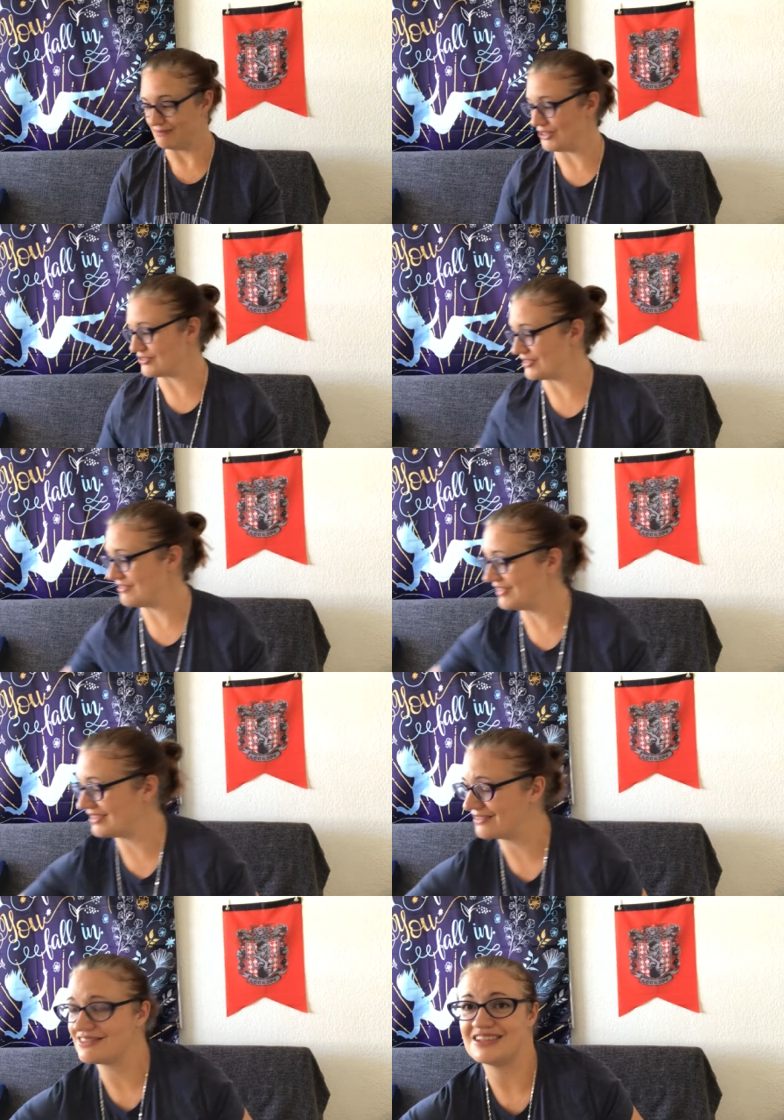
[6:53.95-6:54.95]
make sure
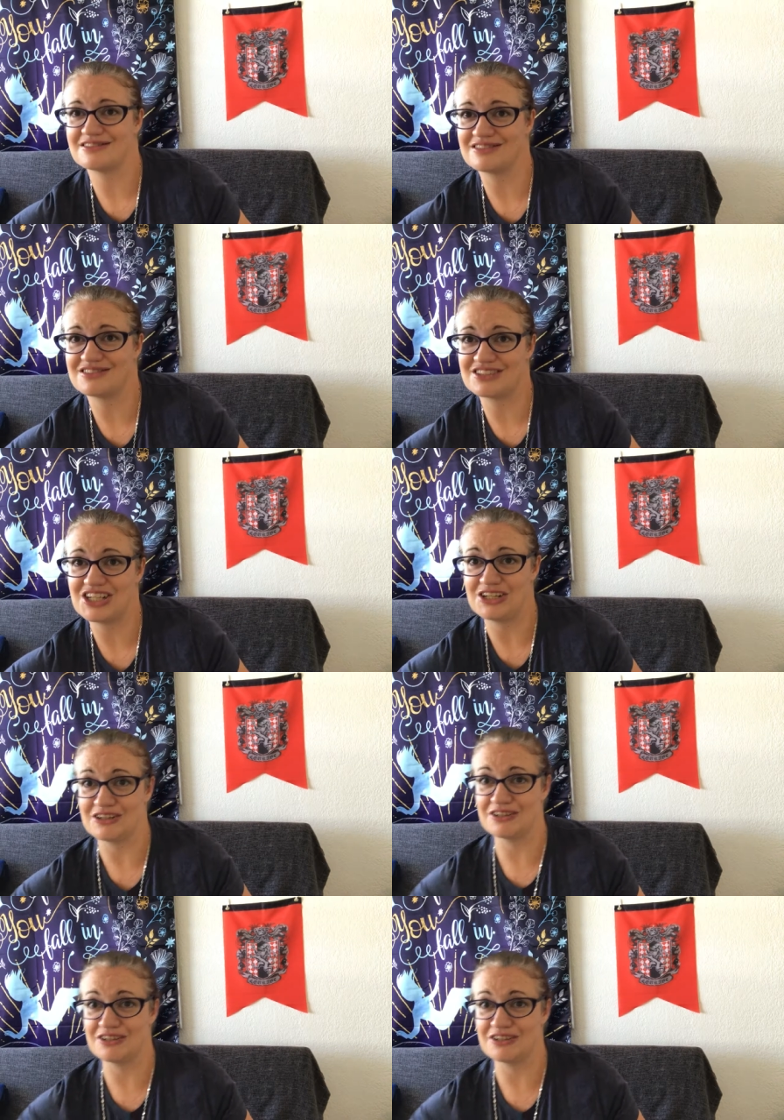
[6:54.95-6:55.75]
everything's nice and secure,